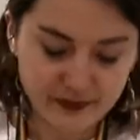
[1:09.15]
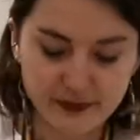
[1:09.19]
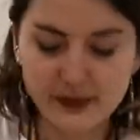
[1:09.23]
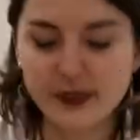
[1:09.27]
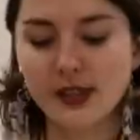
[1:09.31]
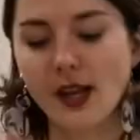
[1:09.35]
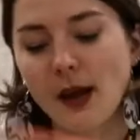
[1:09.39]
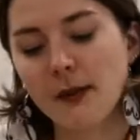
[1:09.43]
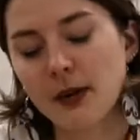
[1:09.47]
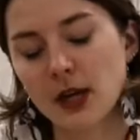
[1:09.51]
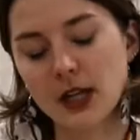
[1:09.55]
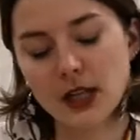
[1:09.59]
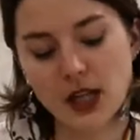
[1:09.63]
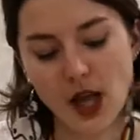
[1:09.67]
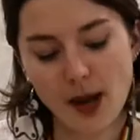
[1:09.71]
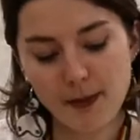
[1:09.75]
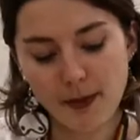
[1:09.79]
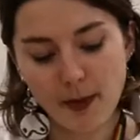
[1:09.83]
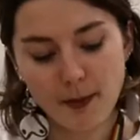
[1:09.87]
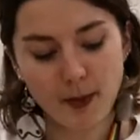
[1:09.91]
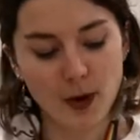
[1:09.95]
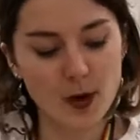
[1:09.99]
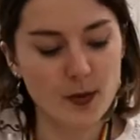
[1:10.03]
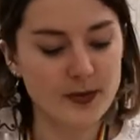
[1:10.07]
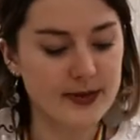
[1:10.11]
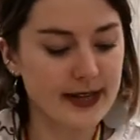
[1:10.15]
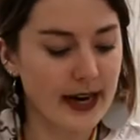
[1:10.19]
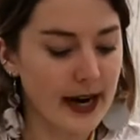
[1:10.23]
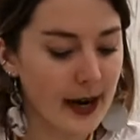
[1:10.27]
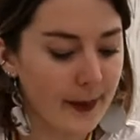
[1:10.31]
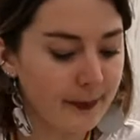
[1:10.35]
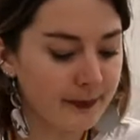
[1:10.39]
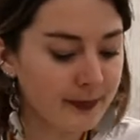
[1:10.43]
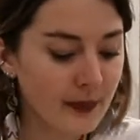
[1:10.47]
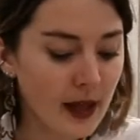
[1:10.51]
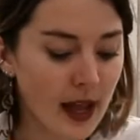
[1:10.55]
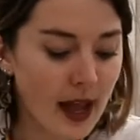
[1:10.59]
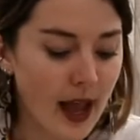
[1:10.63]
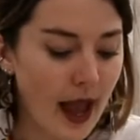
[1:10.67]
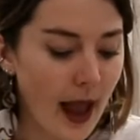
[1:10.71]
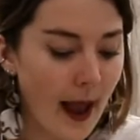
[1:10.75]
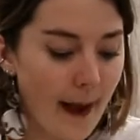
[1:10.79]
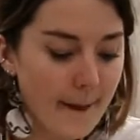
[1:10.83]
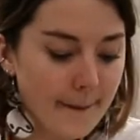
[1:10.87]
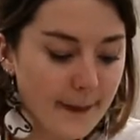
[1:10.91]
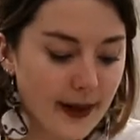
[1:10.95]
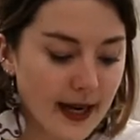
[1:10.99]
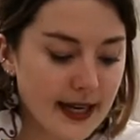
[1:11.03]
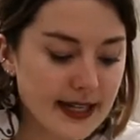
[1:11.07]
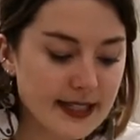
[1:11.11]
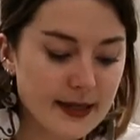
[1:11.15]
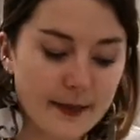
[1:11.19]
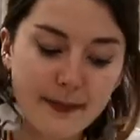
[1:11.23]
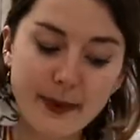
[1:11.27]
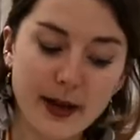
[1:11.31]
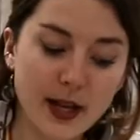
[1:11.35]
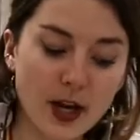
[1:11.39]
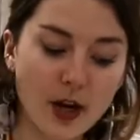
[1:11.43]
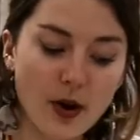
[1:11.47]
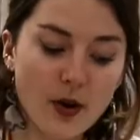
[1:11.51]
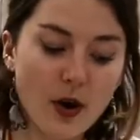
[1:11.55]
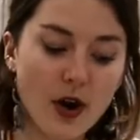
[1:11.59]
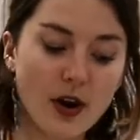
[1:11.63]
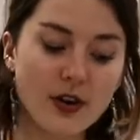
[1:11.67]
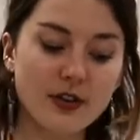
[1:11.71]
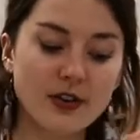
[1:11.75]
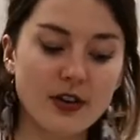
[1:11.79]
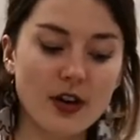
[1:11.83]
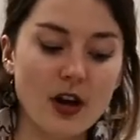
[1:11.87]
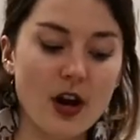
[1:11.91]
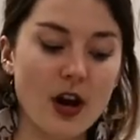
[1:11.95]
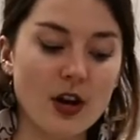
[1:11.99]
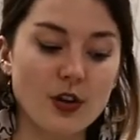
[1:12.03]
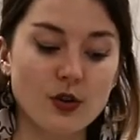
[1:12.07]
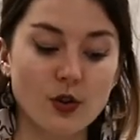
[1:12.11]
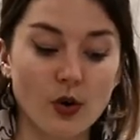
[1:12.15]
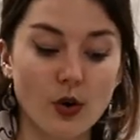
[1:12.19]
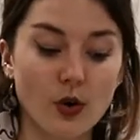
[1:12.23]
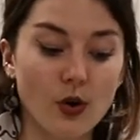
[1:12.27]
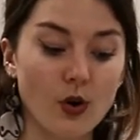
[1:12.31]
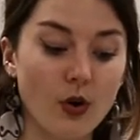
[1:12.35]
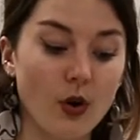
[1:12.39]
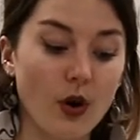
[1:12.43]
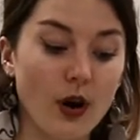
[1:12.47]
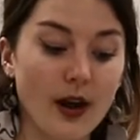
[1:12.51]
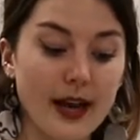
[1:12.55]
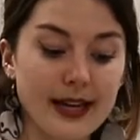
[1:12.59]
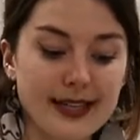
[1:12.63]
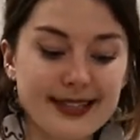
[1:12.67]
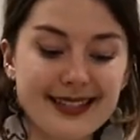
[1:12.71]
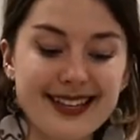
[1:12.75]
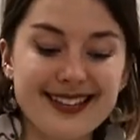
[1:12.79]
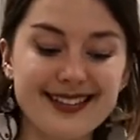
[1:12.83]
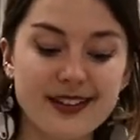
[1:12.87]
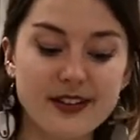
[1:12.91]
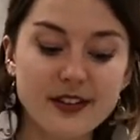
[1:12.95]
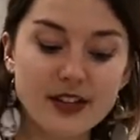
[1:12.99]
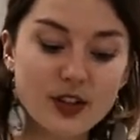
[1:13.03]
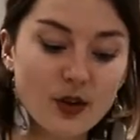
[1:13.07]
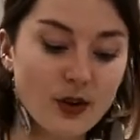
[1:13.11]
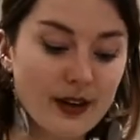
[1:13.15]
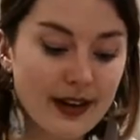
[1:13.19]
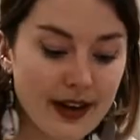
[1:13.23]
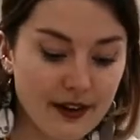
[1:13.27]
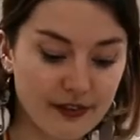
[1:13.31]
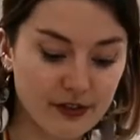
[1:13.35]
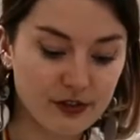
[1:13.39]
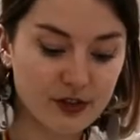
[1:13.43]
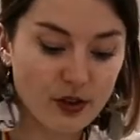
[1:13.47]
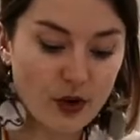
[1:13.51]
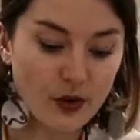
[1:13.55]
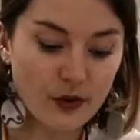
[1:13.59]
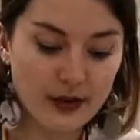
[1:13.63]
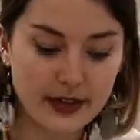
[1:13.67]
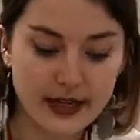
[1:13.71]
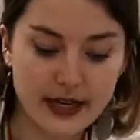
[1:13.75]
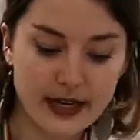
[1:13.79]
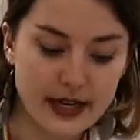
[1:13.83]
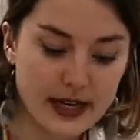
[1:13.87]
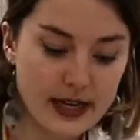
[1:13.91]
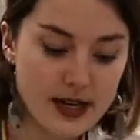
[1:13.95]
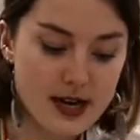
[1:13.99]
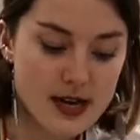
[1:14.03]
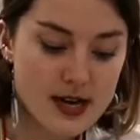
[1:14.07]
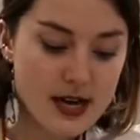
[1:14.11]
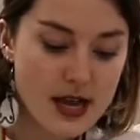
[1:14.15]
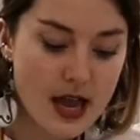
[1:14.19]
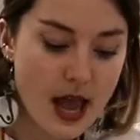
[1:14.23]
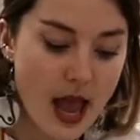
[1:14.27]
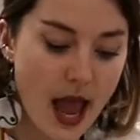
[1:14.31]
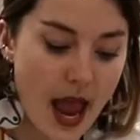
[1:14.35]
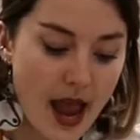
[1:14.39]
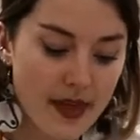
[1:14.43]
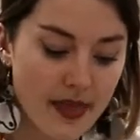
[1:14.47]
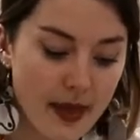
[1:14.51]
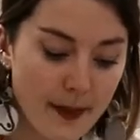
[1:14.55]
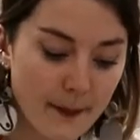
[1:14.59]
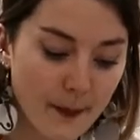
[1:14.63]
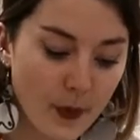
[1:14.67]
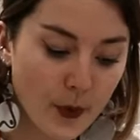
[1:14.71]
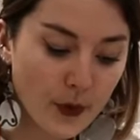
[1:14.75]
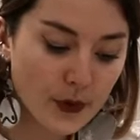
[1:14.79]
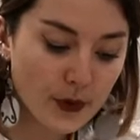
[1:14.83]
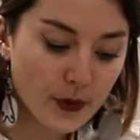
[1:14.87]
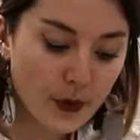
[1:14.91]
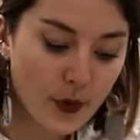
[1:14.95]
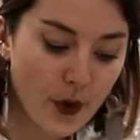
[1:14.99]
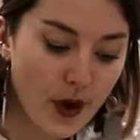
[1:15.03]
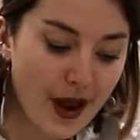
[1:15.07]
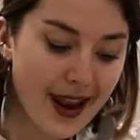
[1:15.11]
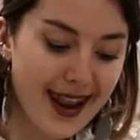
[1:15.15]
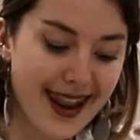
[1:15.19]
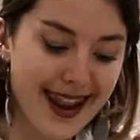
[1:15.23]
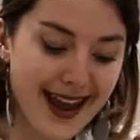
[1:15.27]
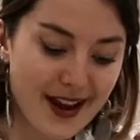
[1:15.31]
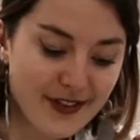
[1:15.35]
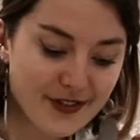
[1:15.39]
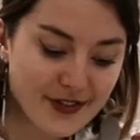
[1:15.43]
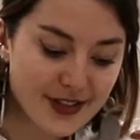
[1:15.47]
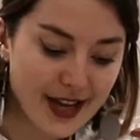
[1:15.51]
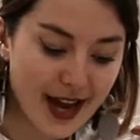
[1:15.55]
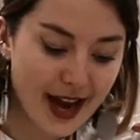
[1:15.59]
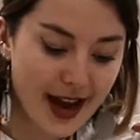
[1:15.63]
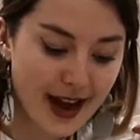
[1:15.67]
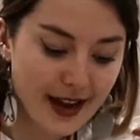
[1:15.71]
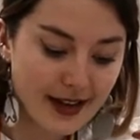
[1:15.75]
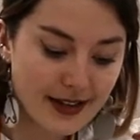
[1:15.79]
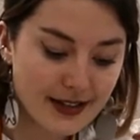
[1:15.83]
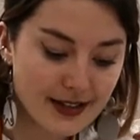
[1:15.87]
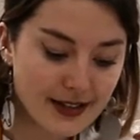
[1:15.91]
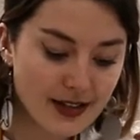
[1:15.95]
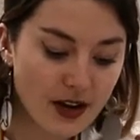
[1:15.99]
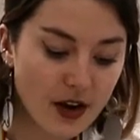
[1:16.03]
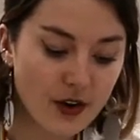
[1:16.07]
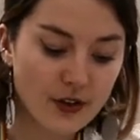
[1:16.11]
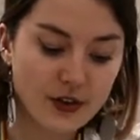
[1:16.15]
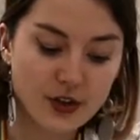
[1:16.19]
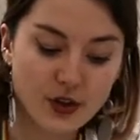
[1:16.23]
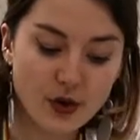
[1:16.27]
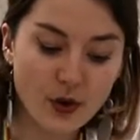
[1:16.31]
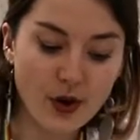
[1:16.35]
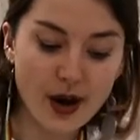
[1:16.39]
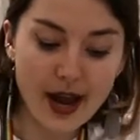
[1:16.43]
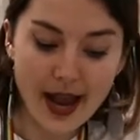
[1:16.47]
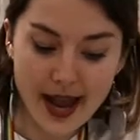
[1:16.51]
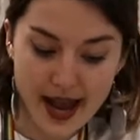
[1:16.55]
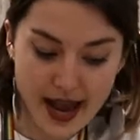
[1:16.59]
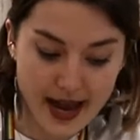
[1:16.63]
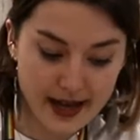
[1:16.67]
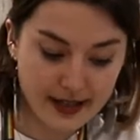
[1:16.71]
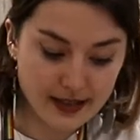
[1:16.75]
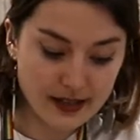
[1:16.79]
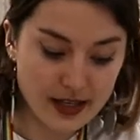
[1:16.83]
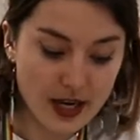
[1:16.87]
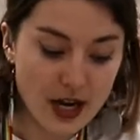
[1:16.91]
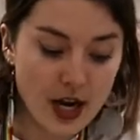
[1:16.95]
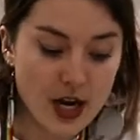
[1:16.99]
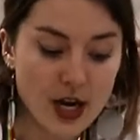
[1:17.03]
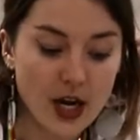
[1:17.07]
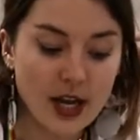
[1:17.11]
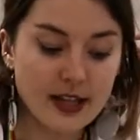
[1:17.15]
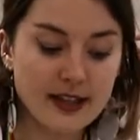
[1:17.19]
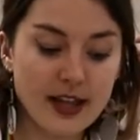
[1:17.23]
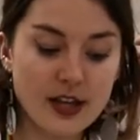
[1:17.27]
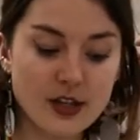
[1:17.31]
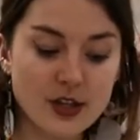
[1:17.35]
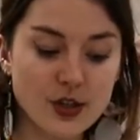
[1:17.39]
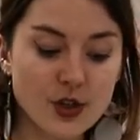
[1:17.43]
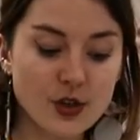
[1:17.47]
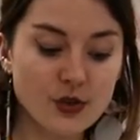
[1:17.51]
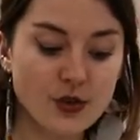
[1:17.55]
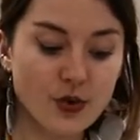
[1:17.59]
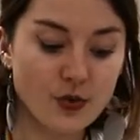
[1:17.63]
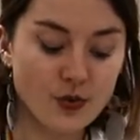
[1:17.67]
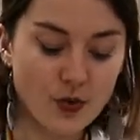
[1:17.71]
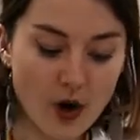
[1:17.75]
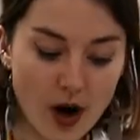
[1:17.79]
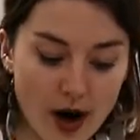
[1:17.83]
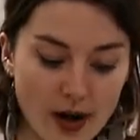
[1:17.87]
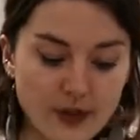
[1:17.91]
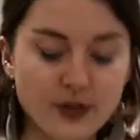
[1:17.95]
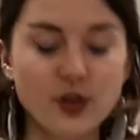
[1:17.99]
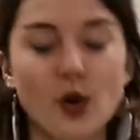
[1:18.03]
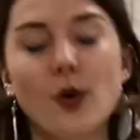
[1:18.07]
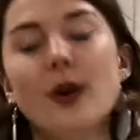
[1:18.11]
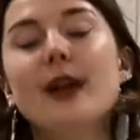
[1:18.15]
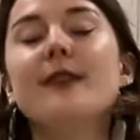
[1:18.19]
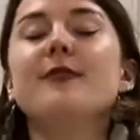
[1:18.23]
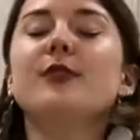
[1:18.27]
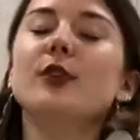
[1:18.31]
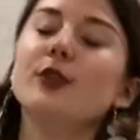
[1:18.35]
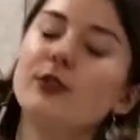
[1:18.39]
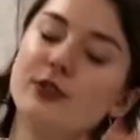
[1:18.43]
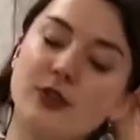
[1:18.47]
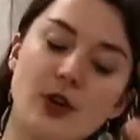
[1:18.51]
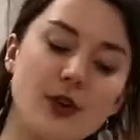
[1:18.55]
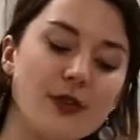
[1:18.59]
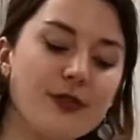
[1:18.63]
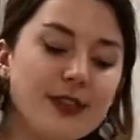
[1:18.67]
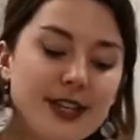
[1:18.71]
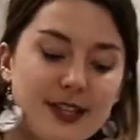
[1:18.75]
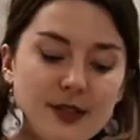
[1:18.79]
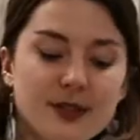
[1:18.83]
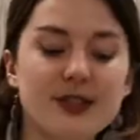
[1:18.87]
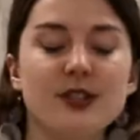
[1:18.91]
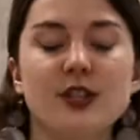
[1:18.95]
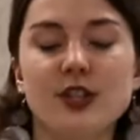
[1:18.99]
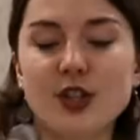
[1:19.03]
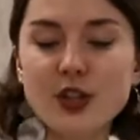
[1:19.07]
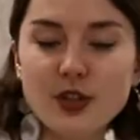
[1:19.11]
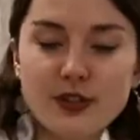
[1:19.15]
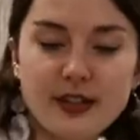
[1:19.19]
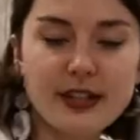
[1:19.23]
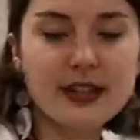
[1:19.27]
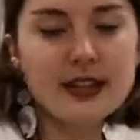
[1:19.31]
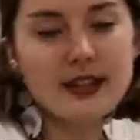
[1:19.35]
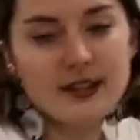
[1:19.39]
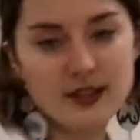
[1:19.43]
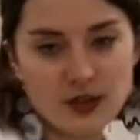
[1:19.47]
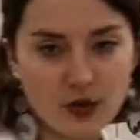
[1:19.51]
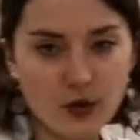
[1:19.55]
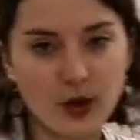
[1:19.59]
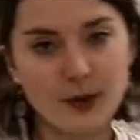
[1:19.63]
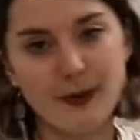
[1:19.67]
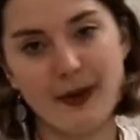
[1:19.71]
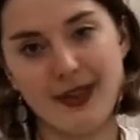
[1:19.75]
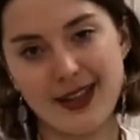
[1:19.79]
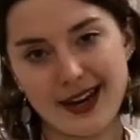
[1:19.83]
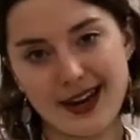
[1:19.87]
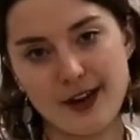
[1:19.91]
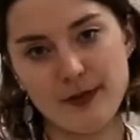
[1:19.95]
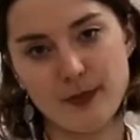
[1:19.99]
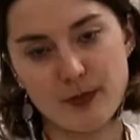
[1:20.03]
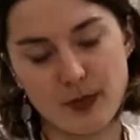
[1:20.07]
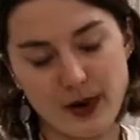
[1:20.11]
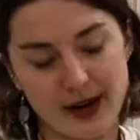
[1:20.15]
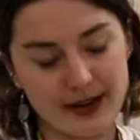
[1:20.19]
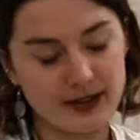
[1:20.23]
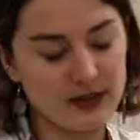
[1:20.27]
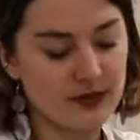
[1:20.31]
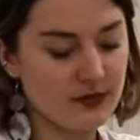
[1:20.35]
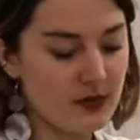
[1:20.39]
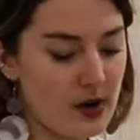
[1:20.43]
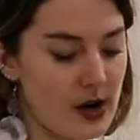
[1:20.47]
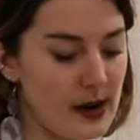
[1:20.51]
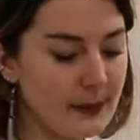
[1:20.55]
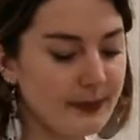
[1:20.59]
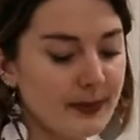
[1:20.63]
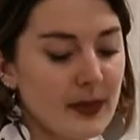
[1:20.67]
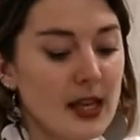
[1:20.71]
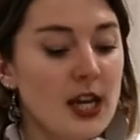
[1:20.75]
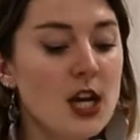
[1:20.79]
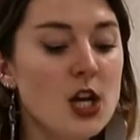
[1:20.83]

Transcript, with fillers: I'm gonna lie my boob down and place a pillow under your, it says under your left shoulder here, and then put your left hand under your head and then use your right, so if you're, so this is using, talk about the left breast, right?